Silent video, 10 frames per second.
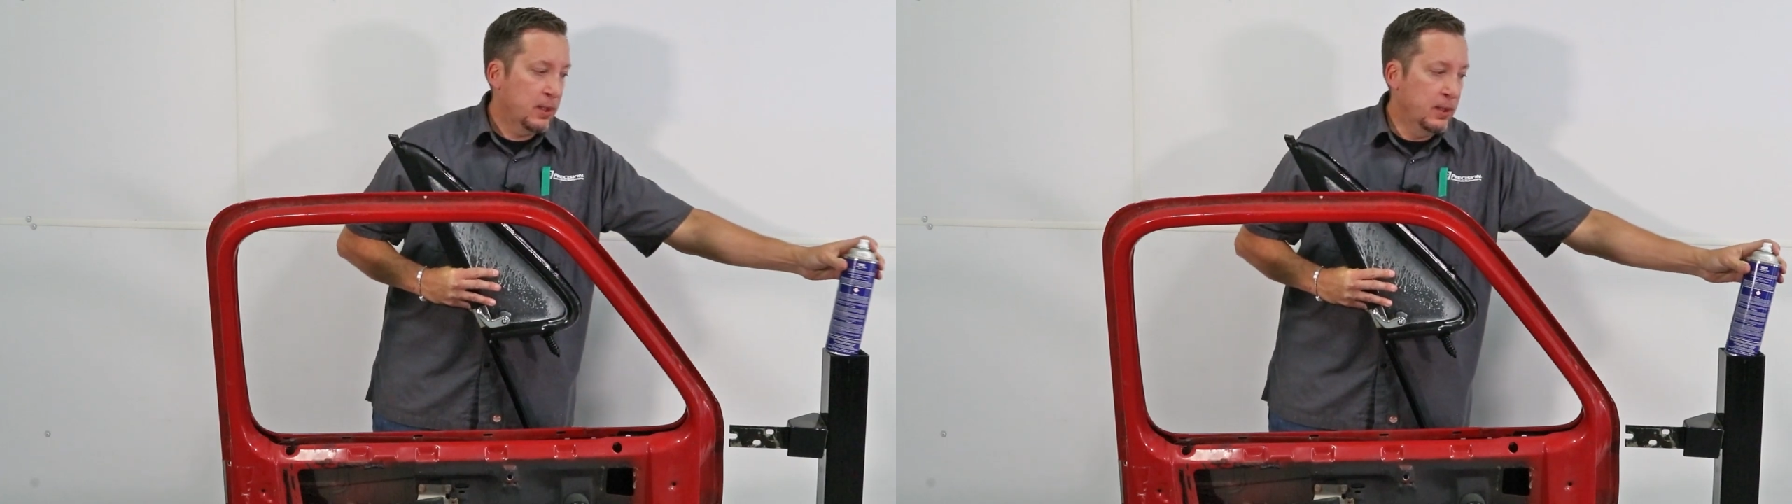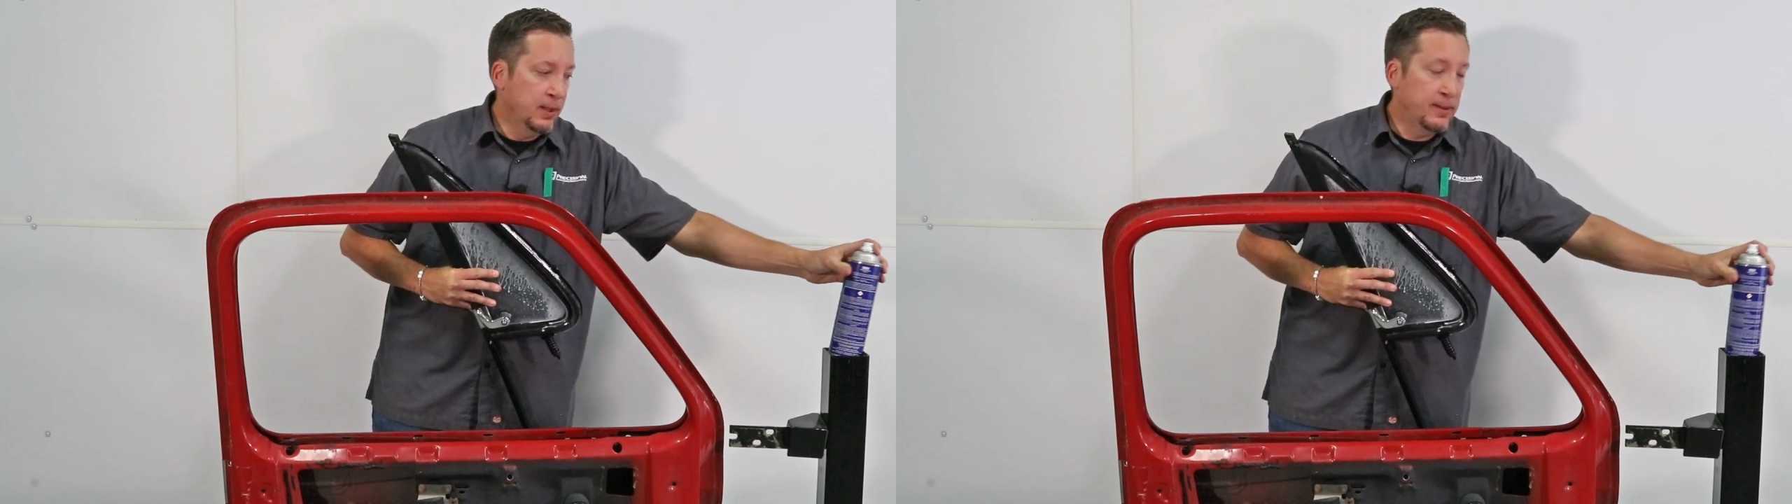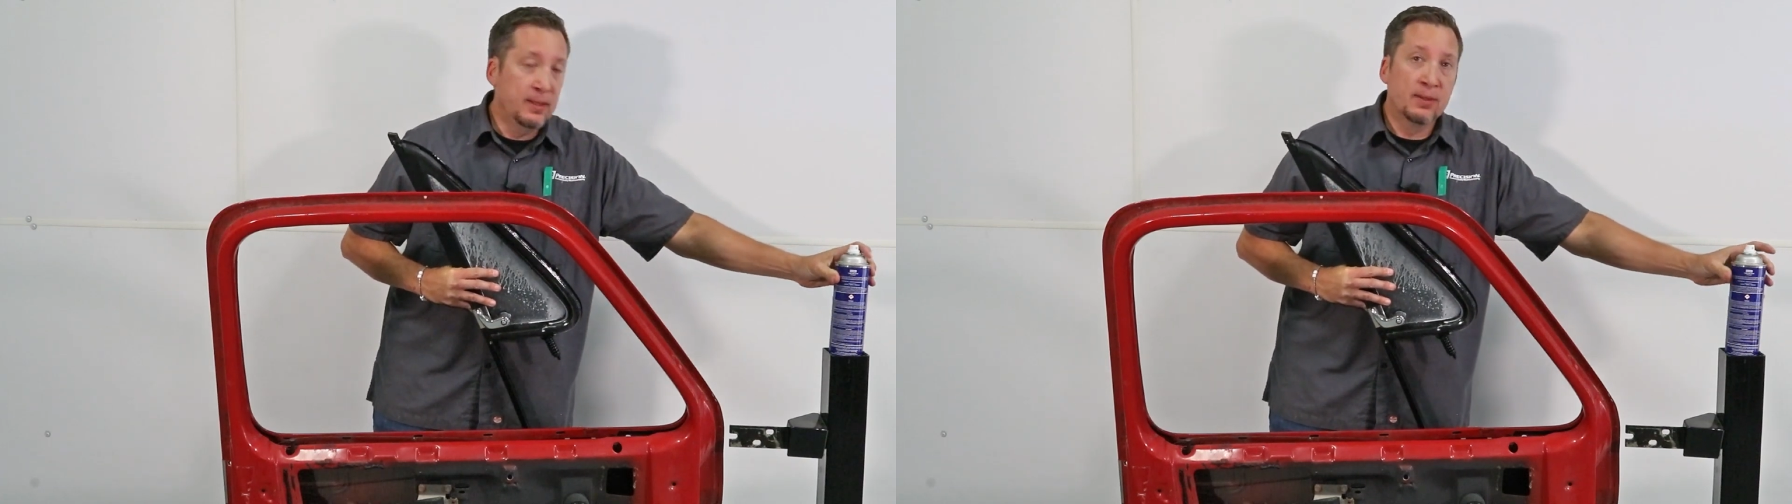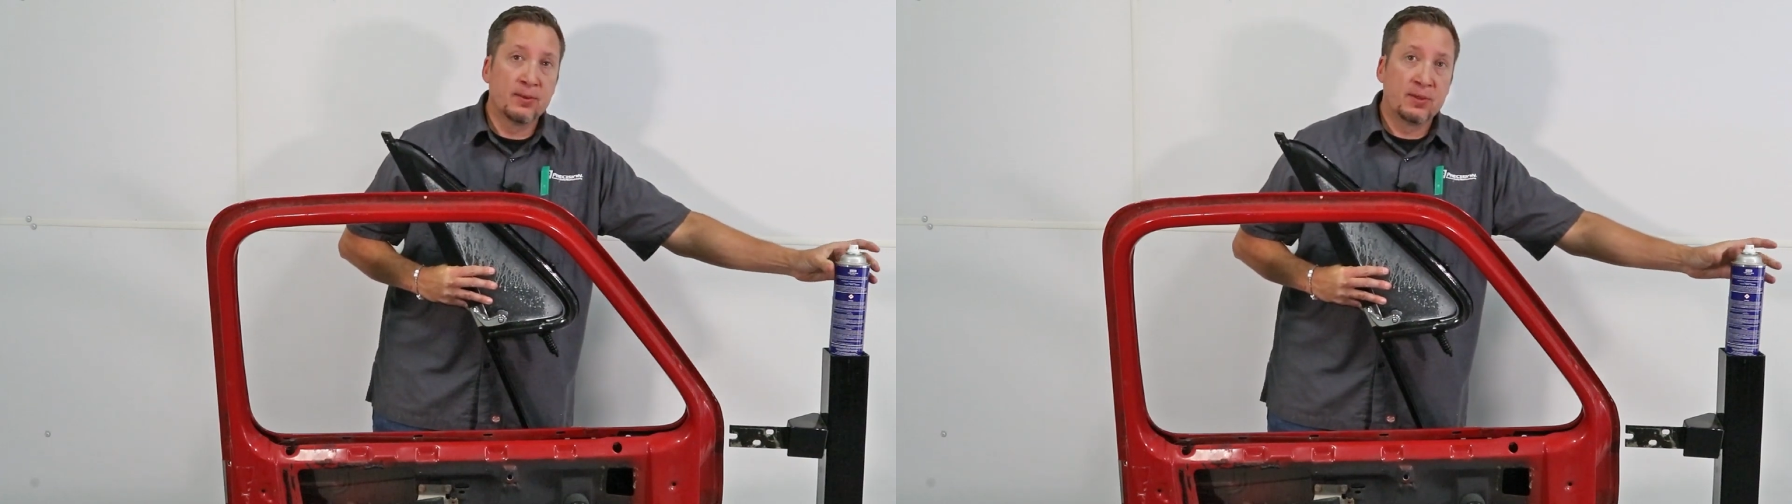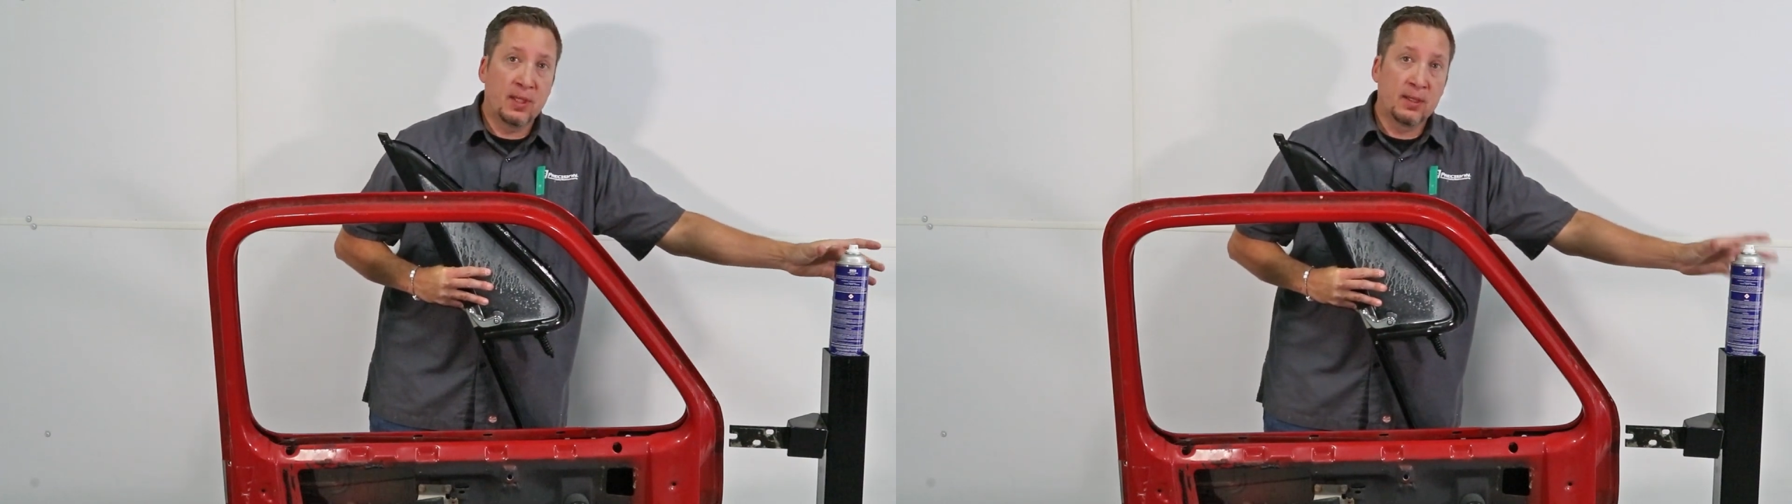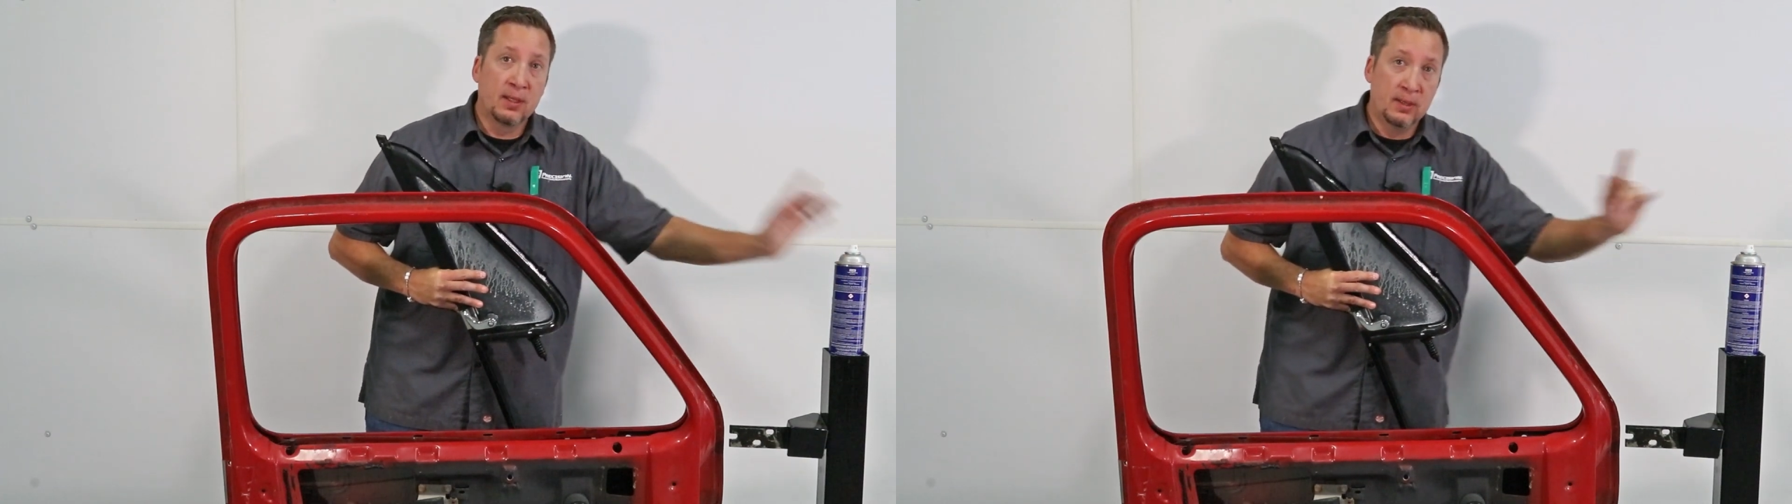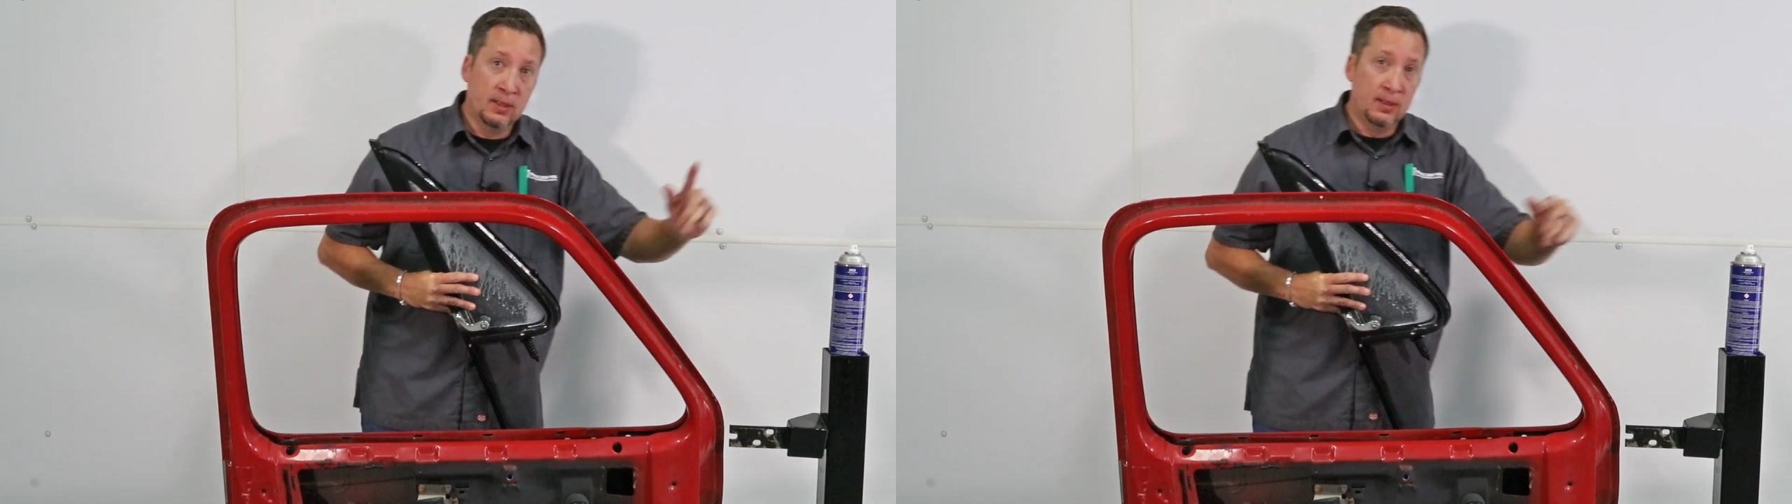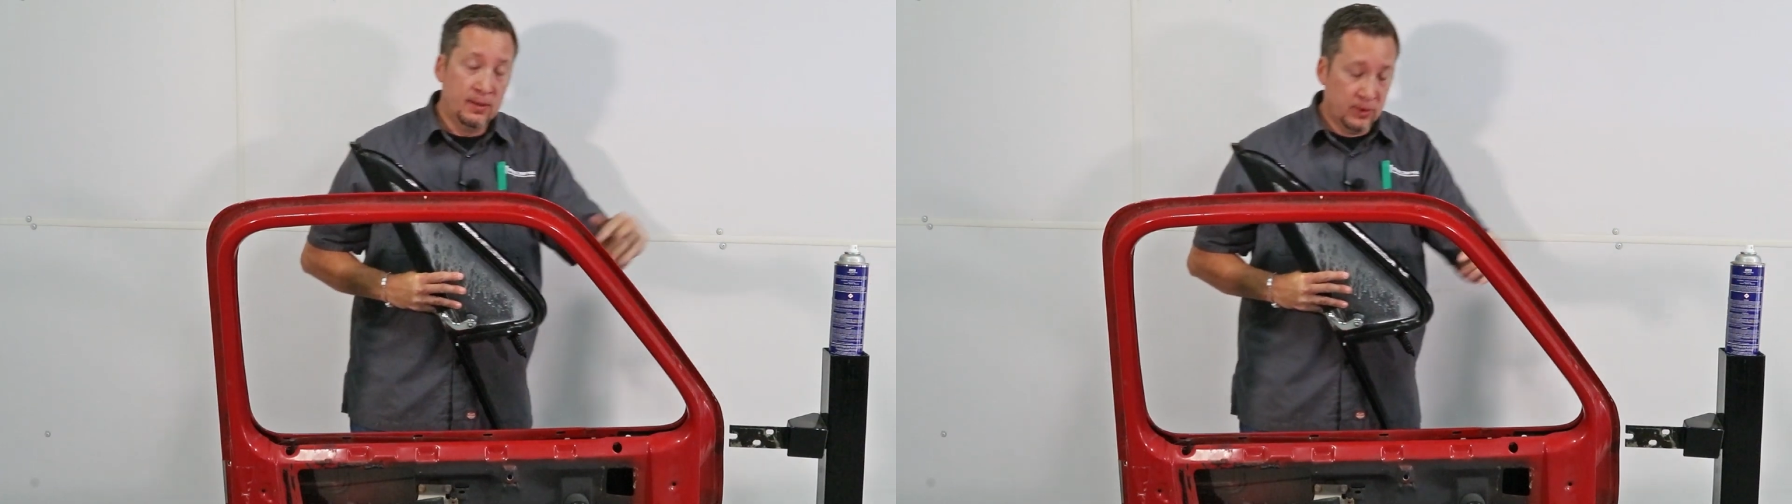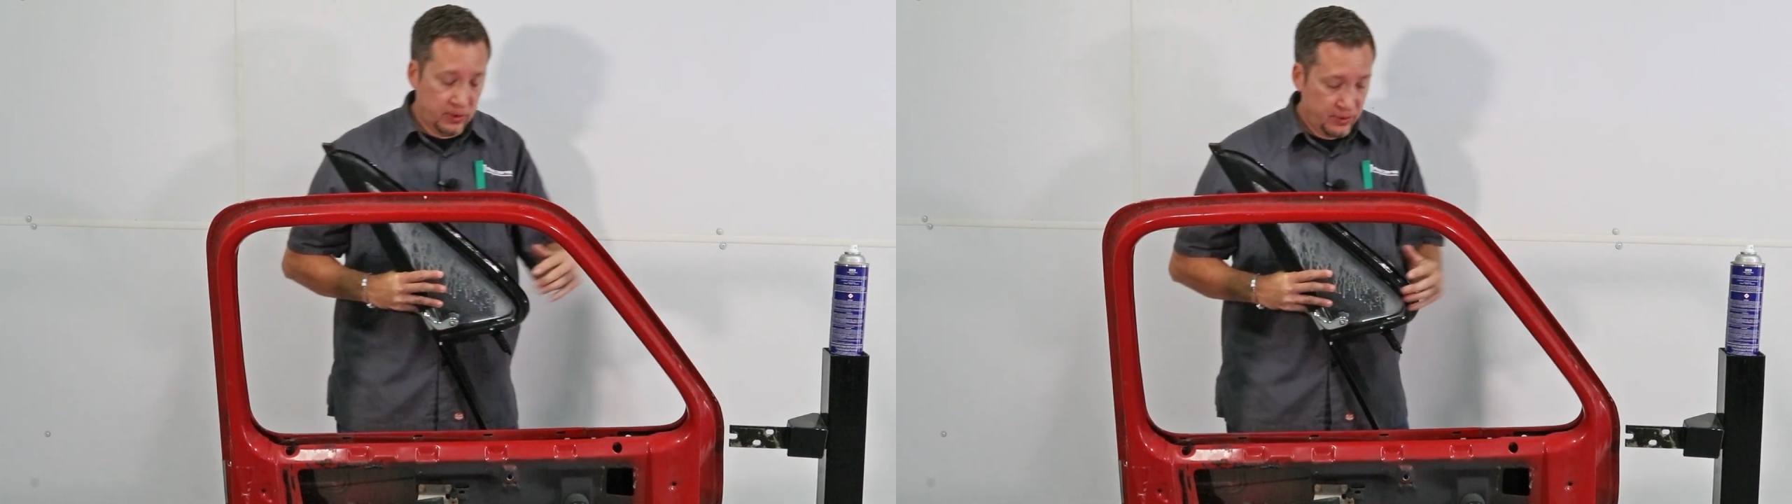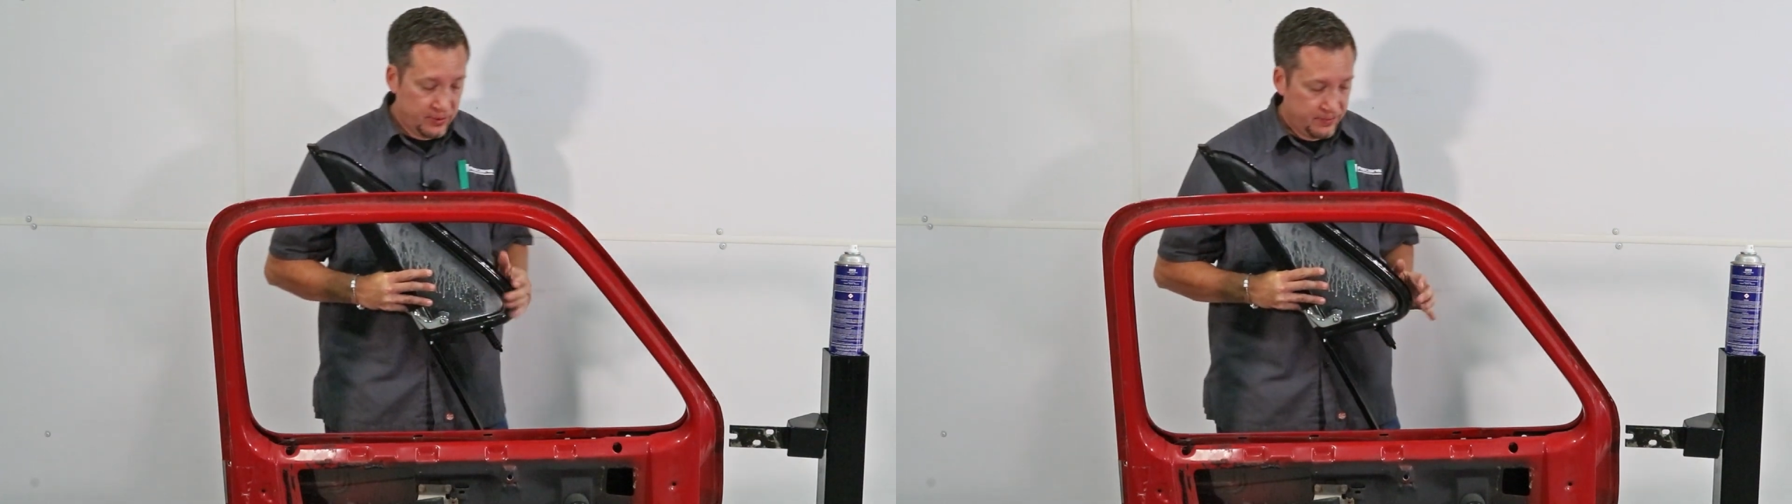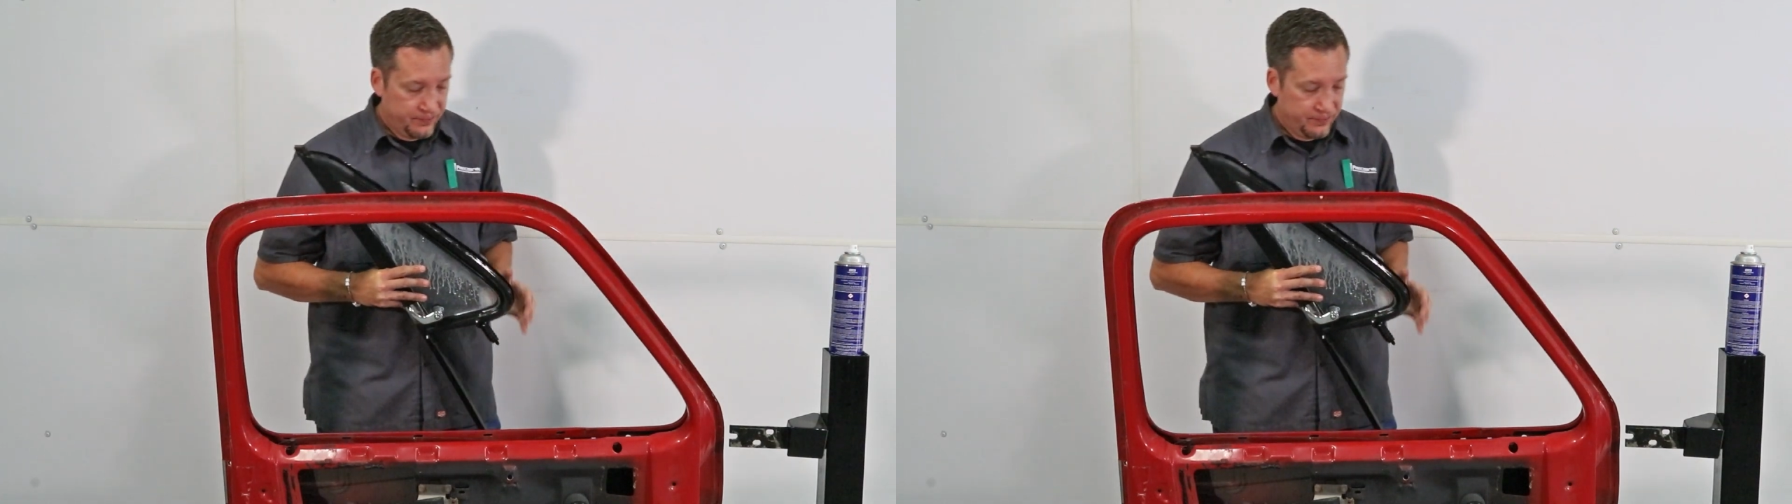these seals are tucked into these doors.